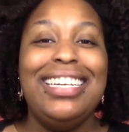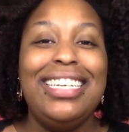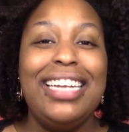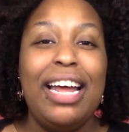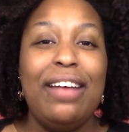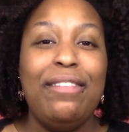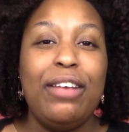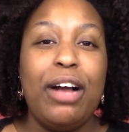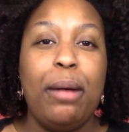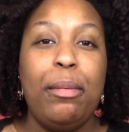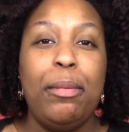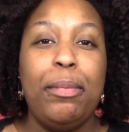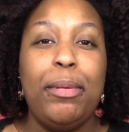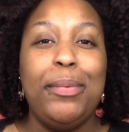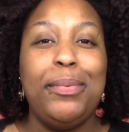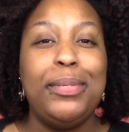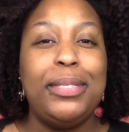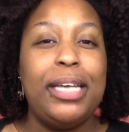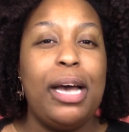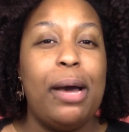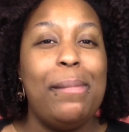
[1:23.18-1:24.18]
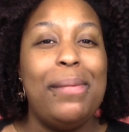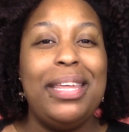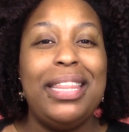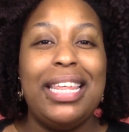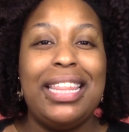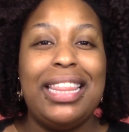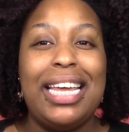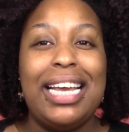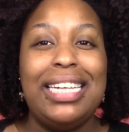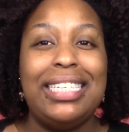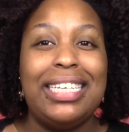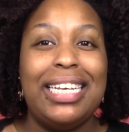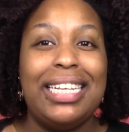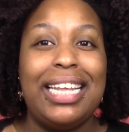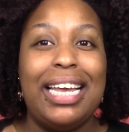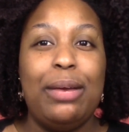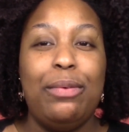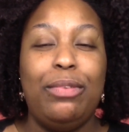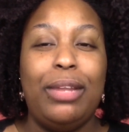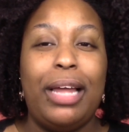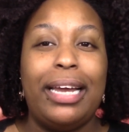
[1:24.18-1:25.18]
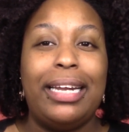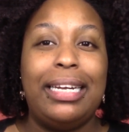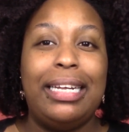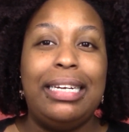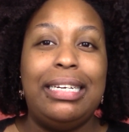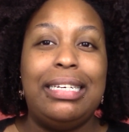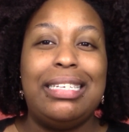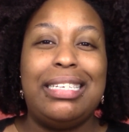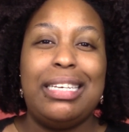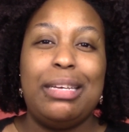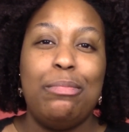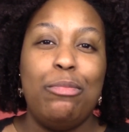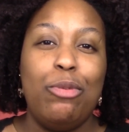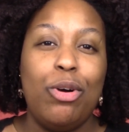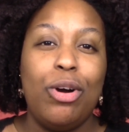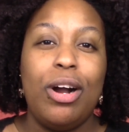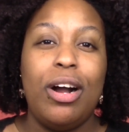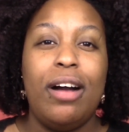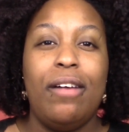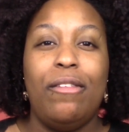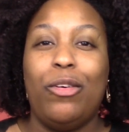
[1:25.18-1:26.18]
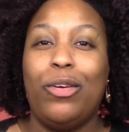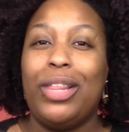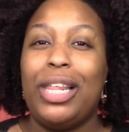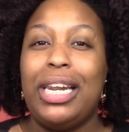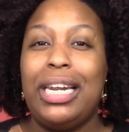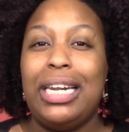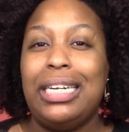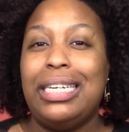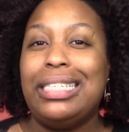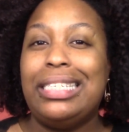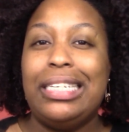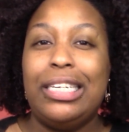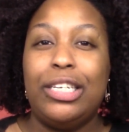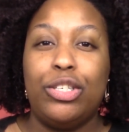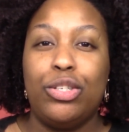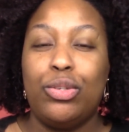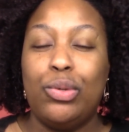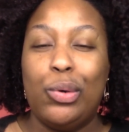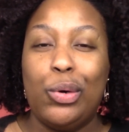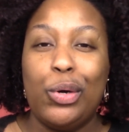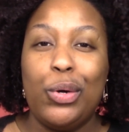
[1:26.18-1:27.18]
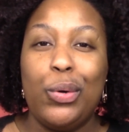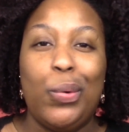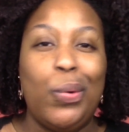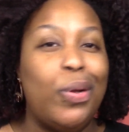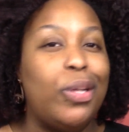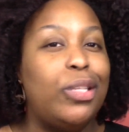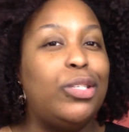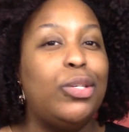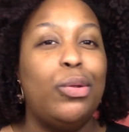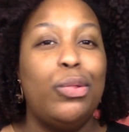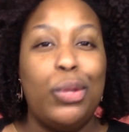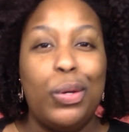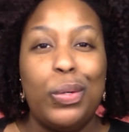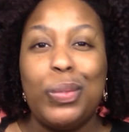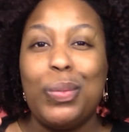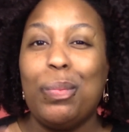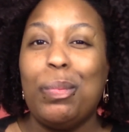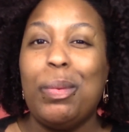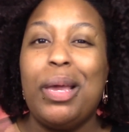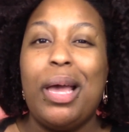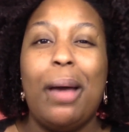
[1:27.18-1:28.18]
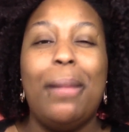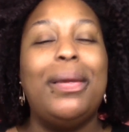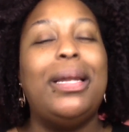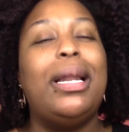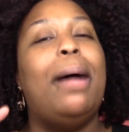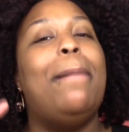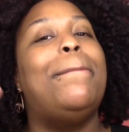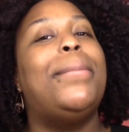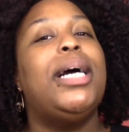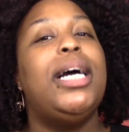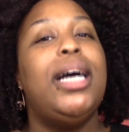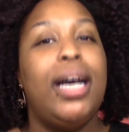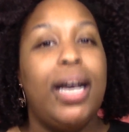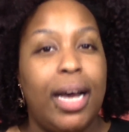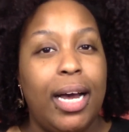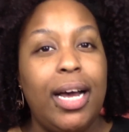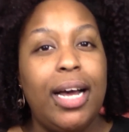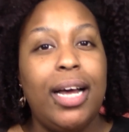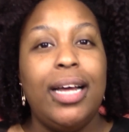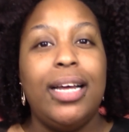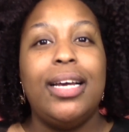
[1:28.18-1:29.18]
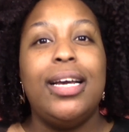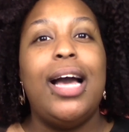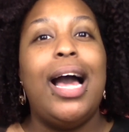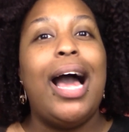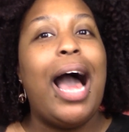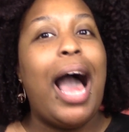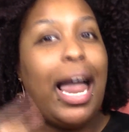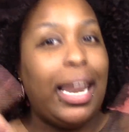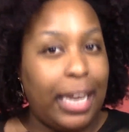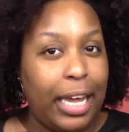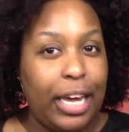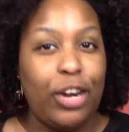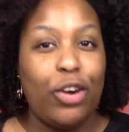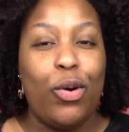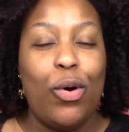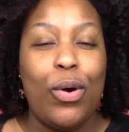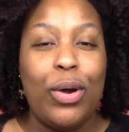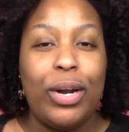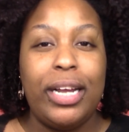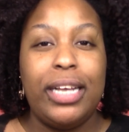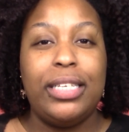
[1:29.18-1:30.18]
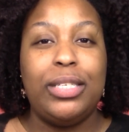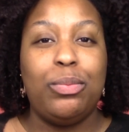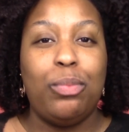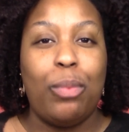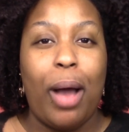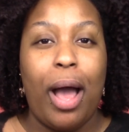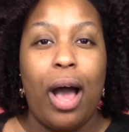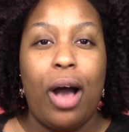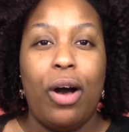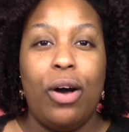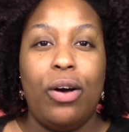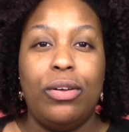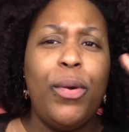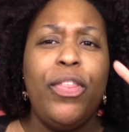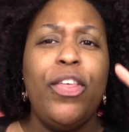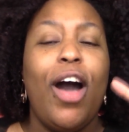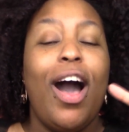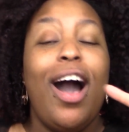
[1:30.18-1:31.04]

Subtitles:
did have a couple people tell me the things that they like needed to see more of, or they needed to see a tutorial on, so those will be coming up later on as well. With